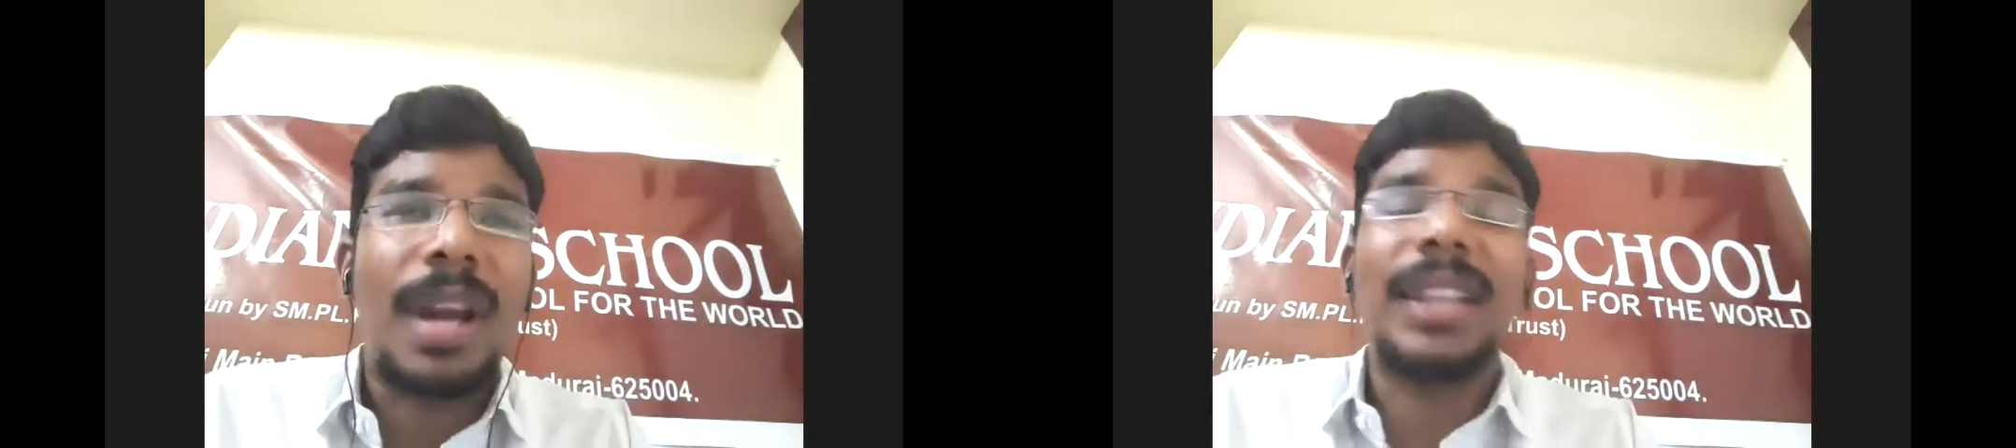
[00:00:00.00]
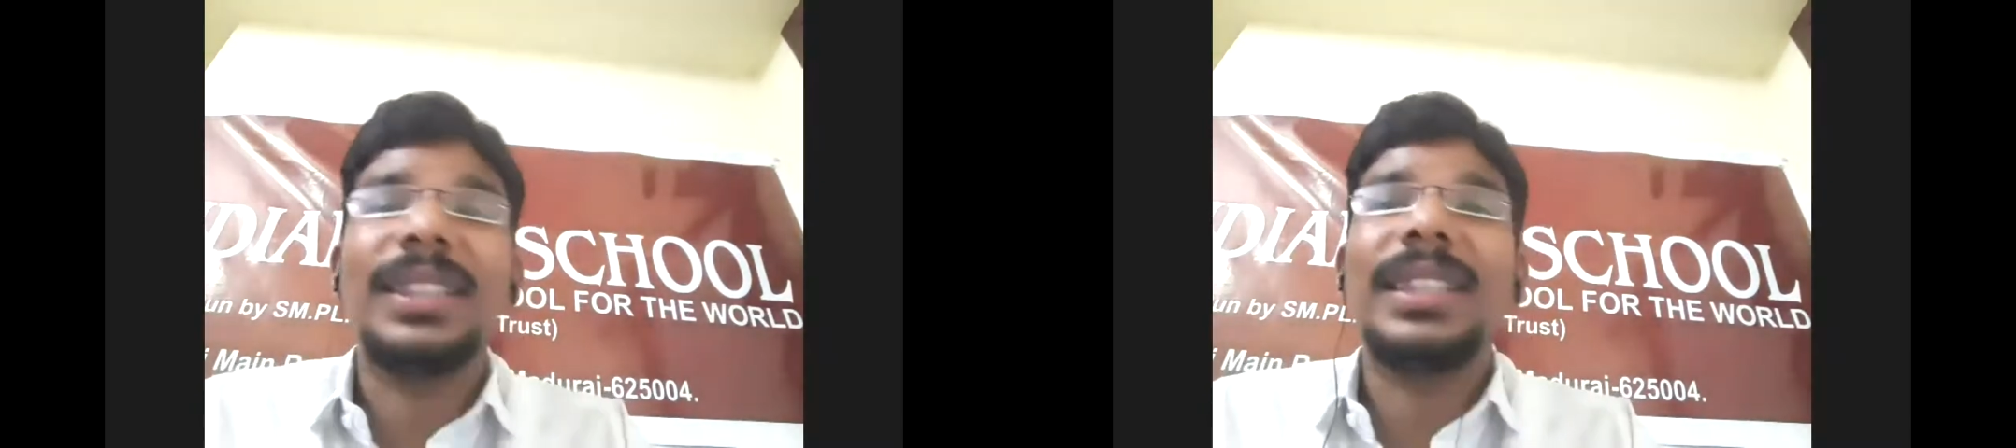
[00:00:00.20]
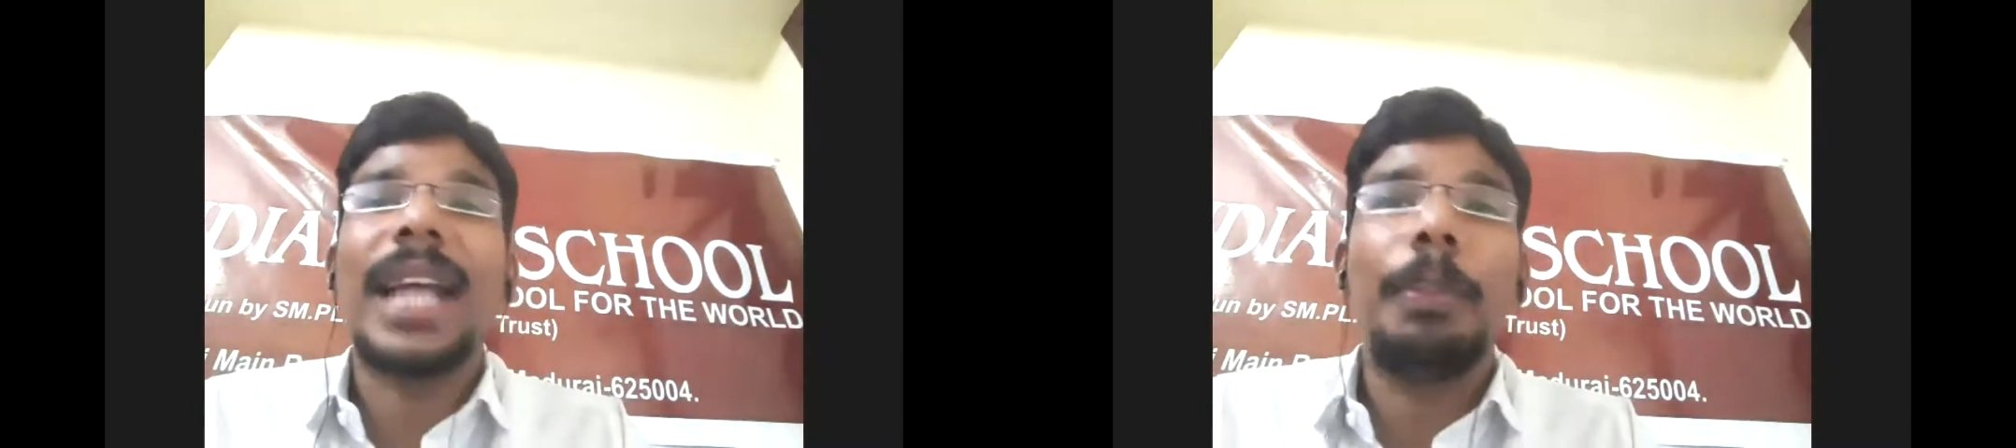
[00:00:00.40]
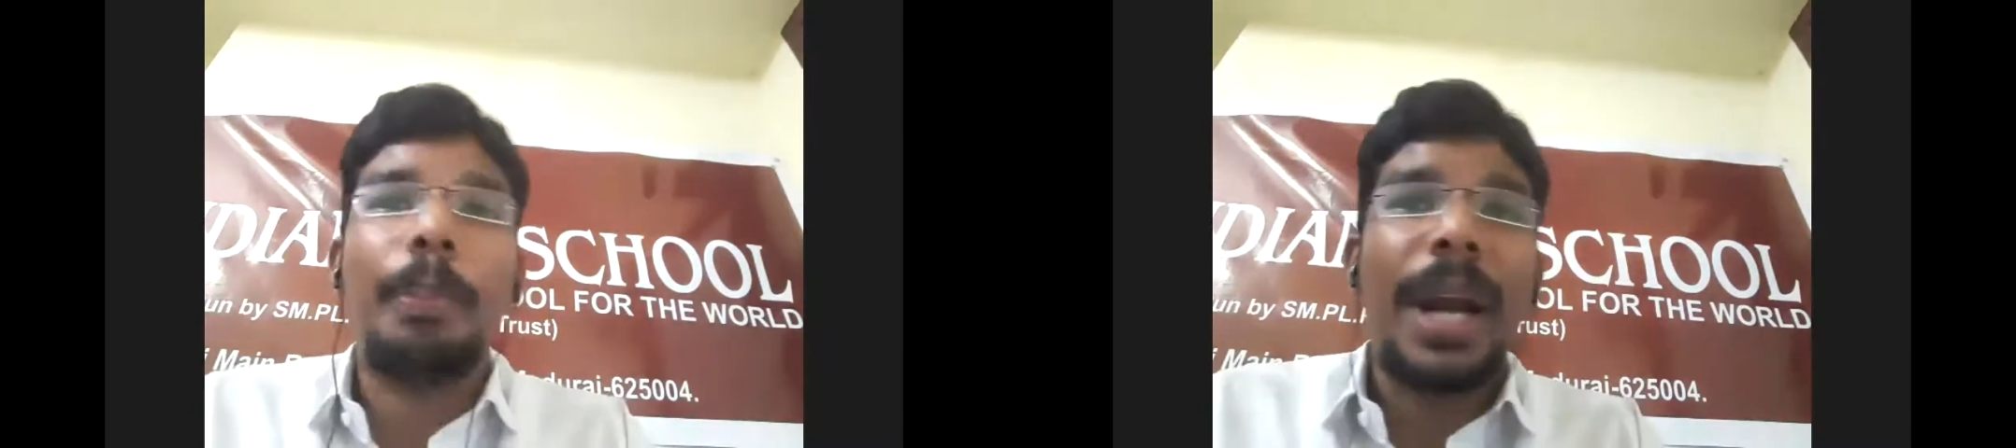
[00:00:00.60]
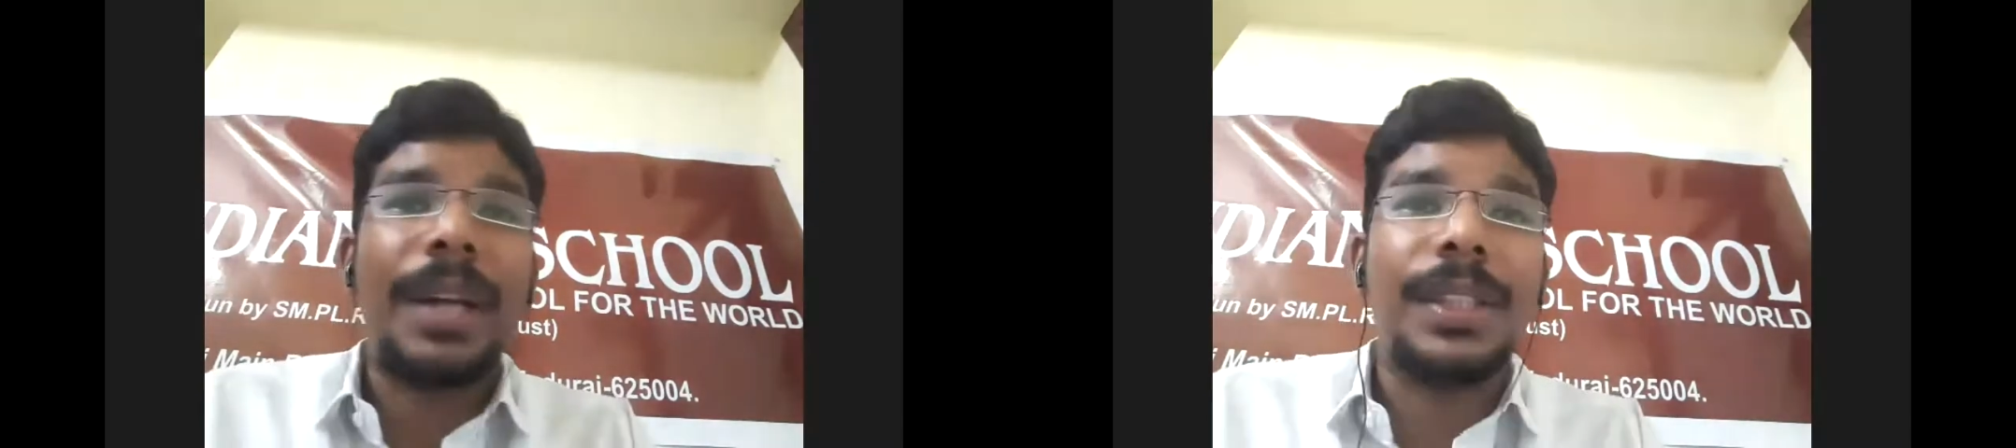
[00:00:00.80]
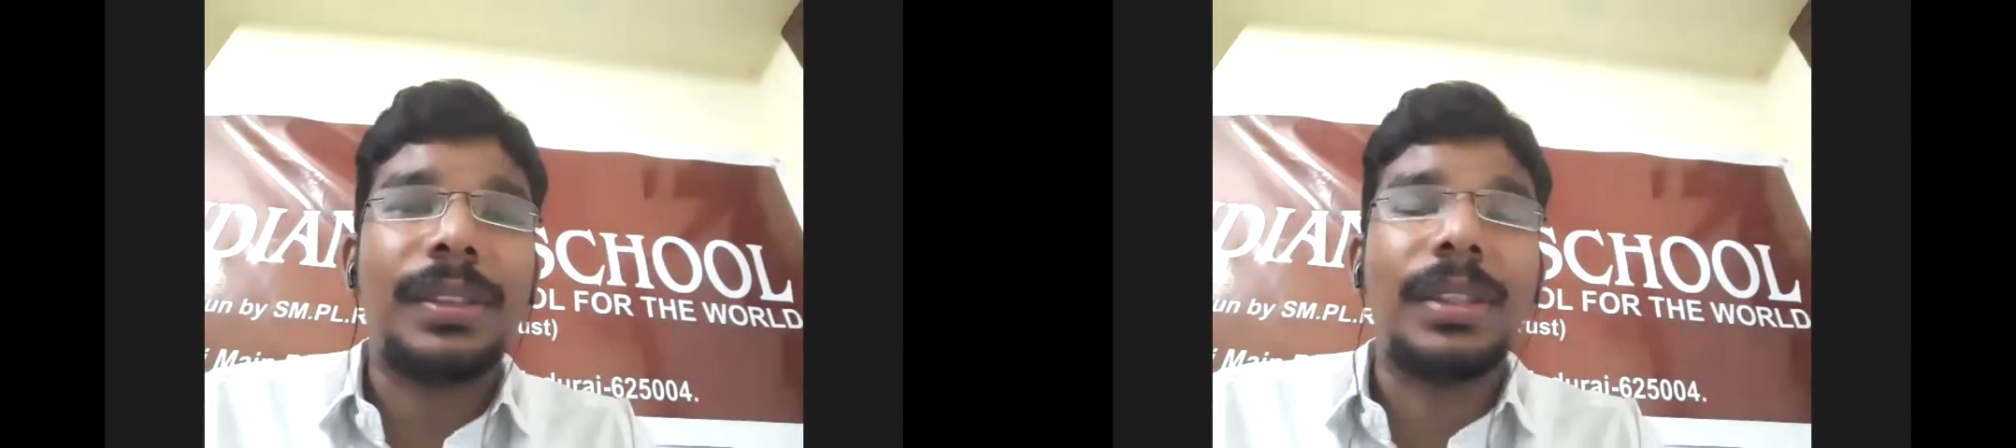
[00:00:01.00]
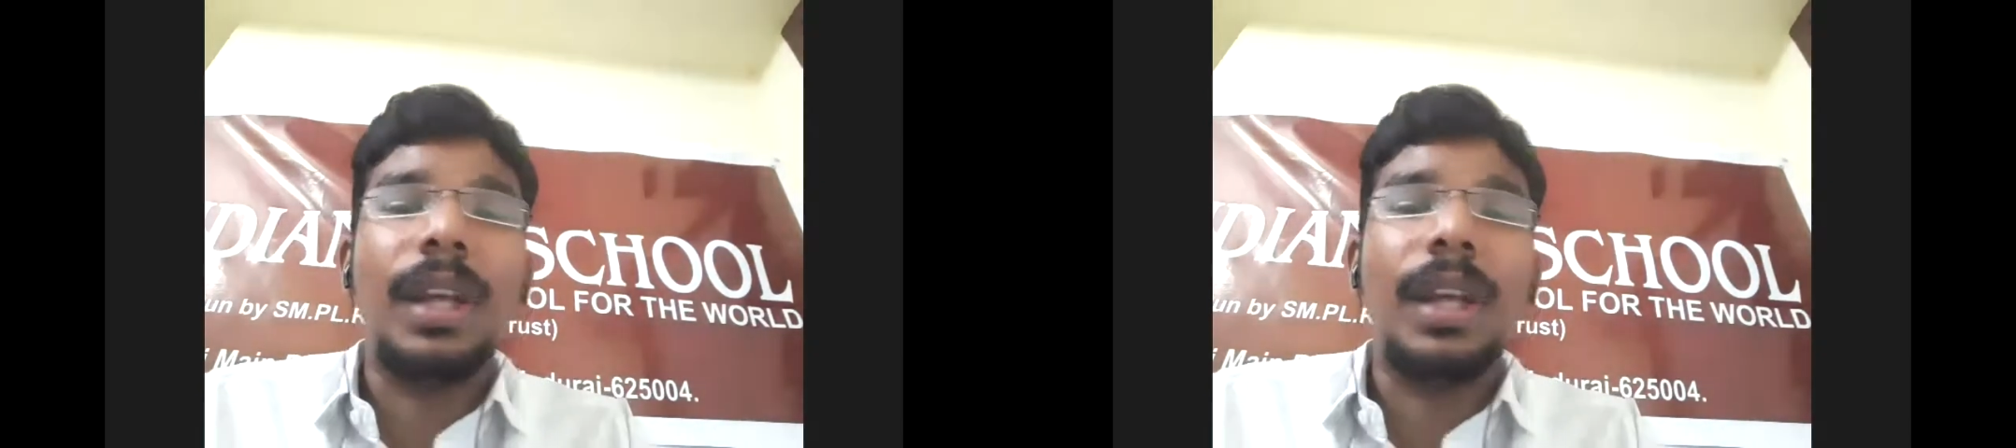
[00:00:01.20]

and stand practice